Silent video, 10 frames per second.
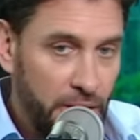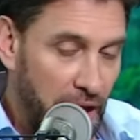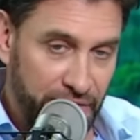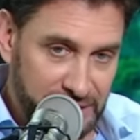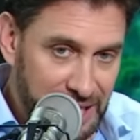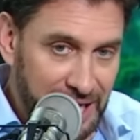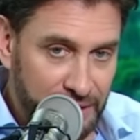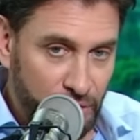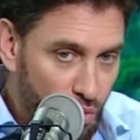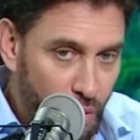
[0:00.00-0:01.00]
And the time,
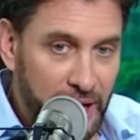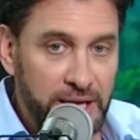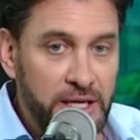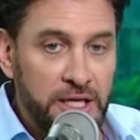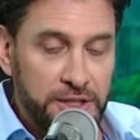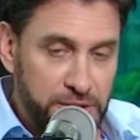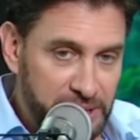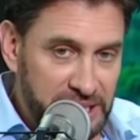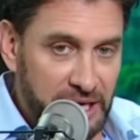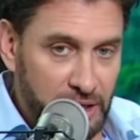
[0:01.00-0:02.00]
the way to
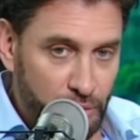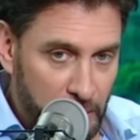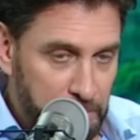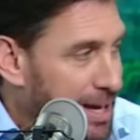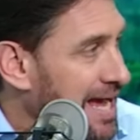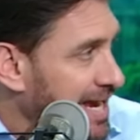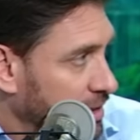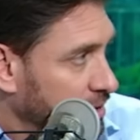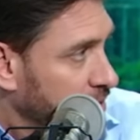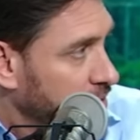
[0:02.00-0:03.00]
begin it with a bang